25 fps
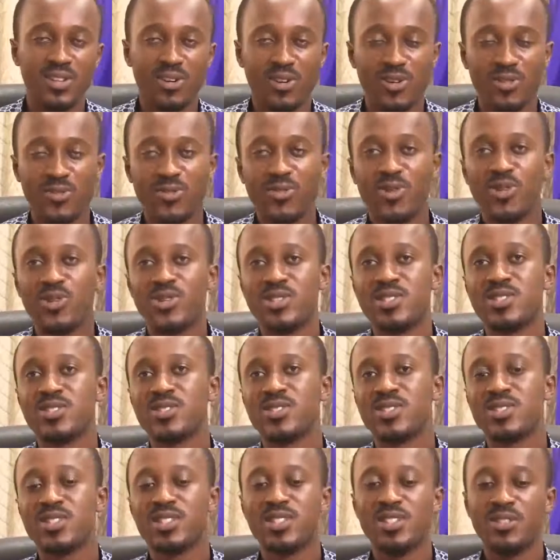Of
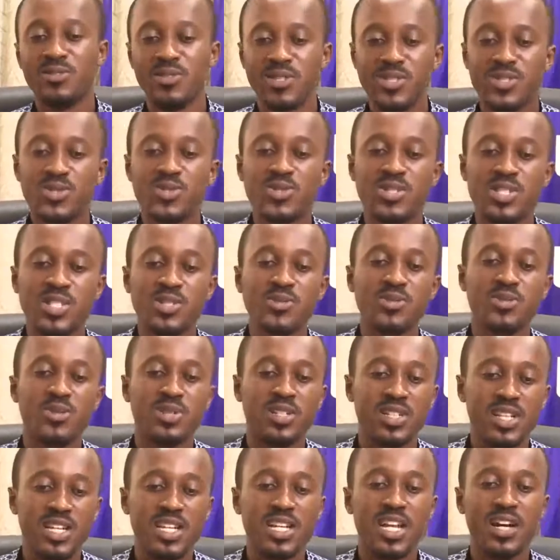course, restitution
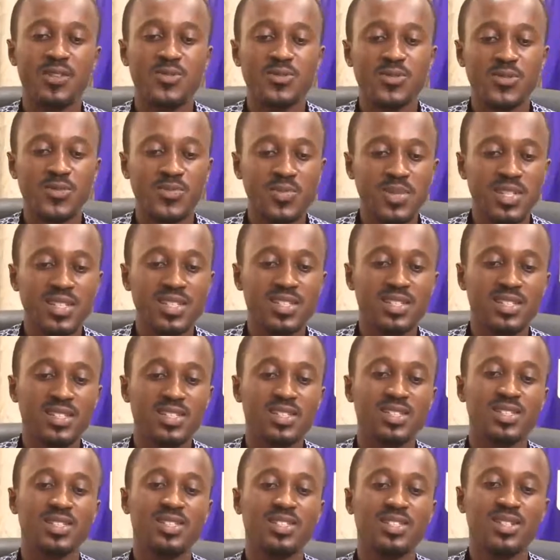would then have to
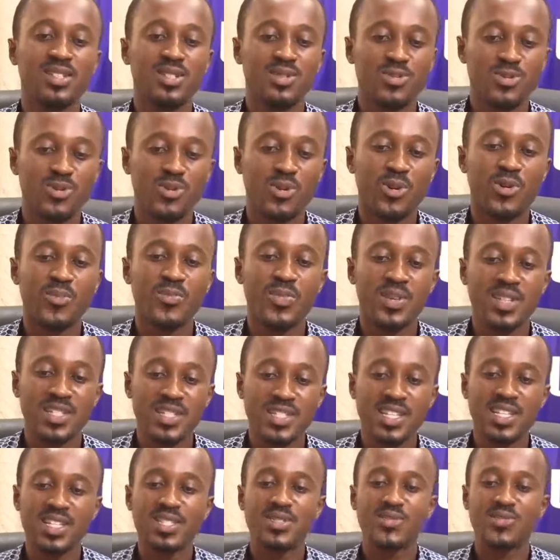mean to
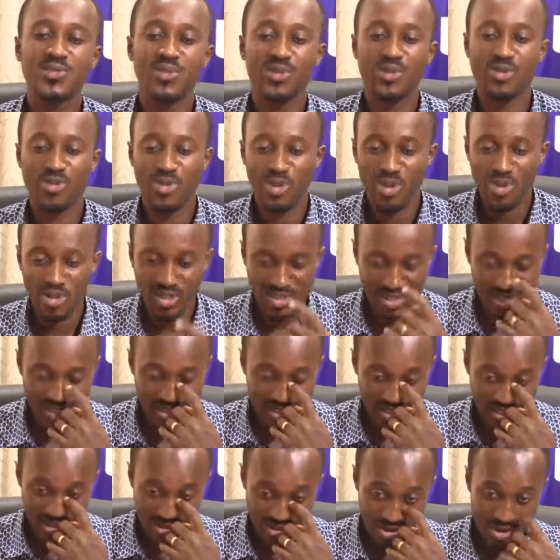compensate for
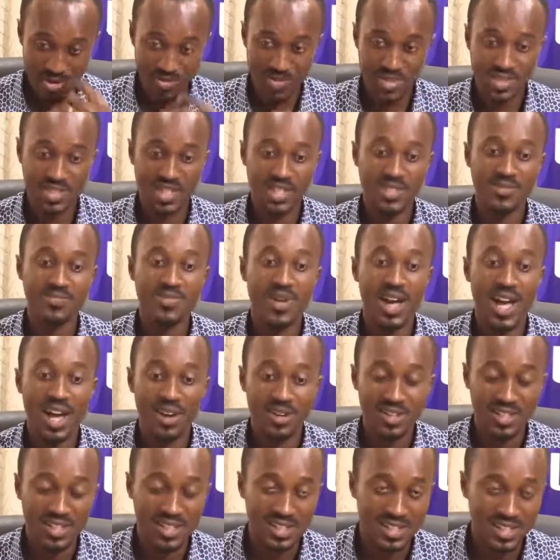wrongs committed by
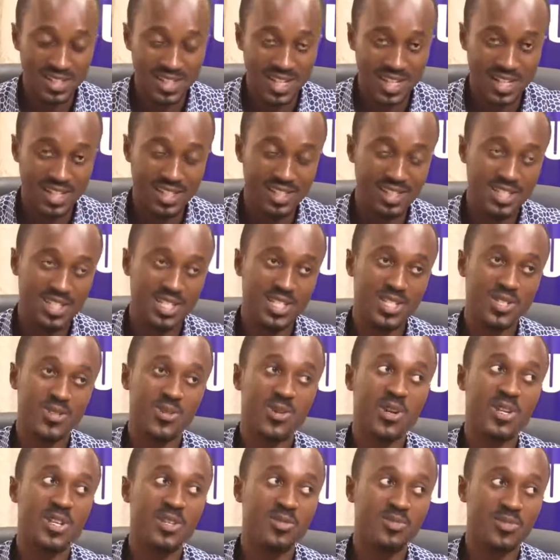an organization
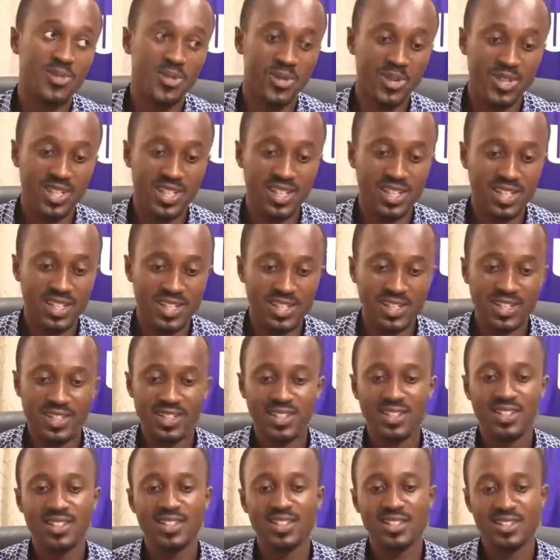or an employee.
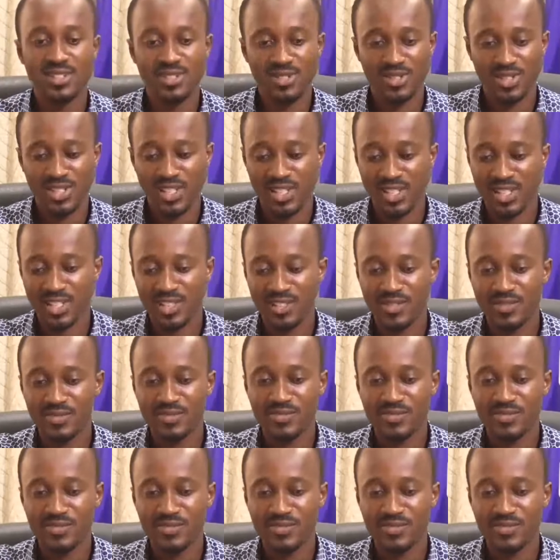Okay.